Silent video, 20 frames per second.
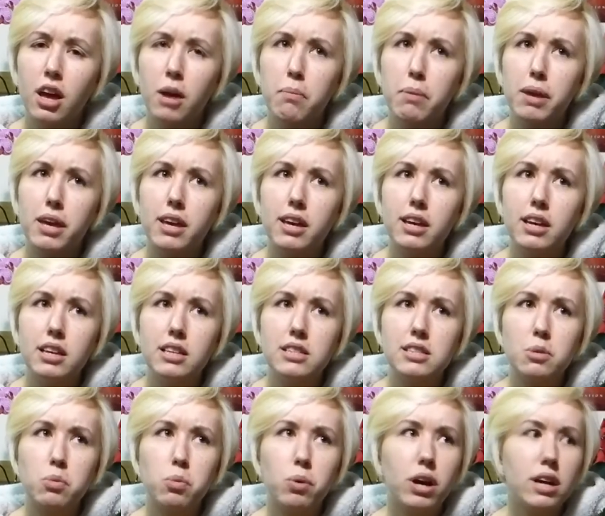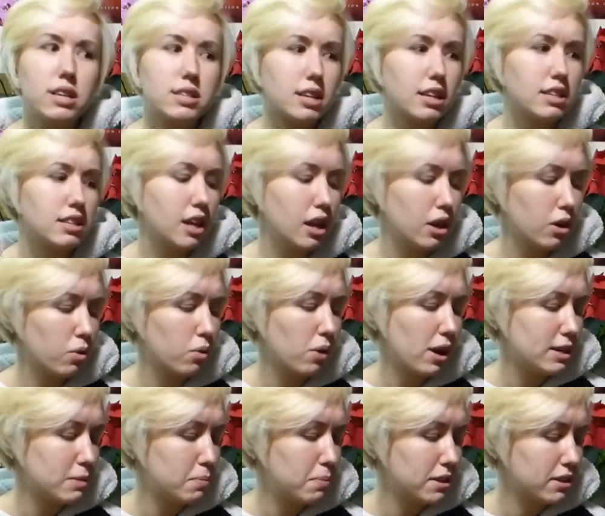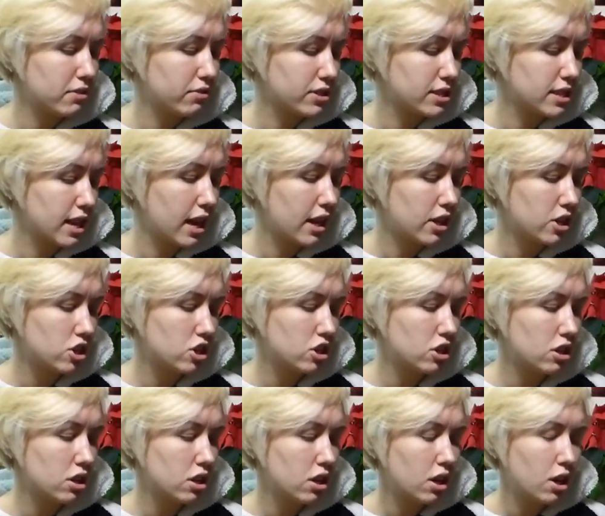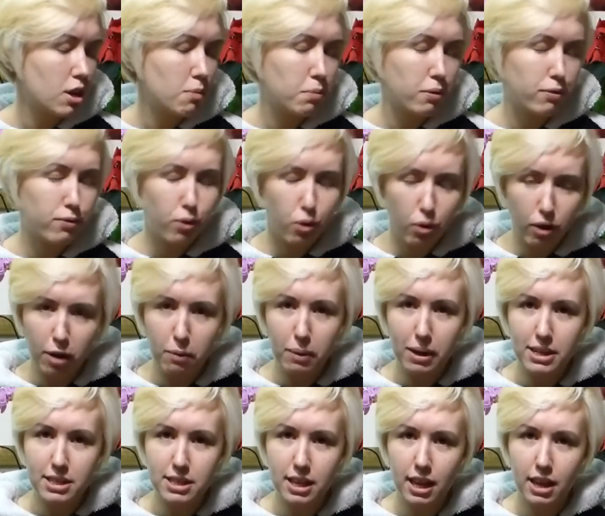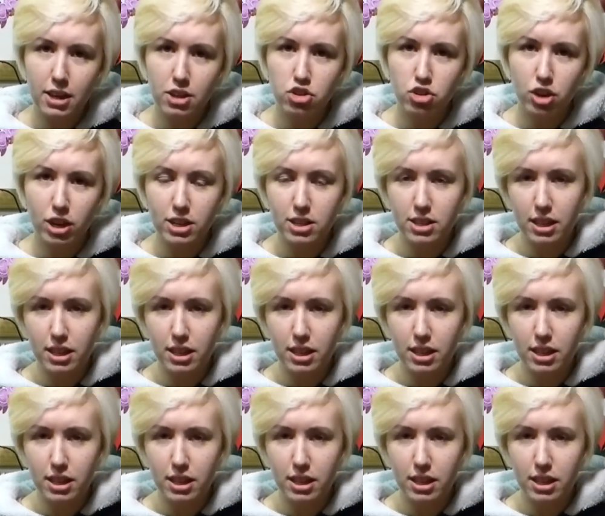because whilst I'd done quite a bit of research before I went in, trying to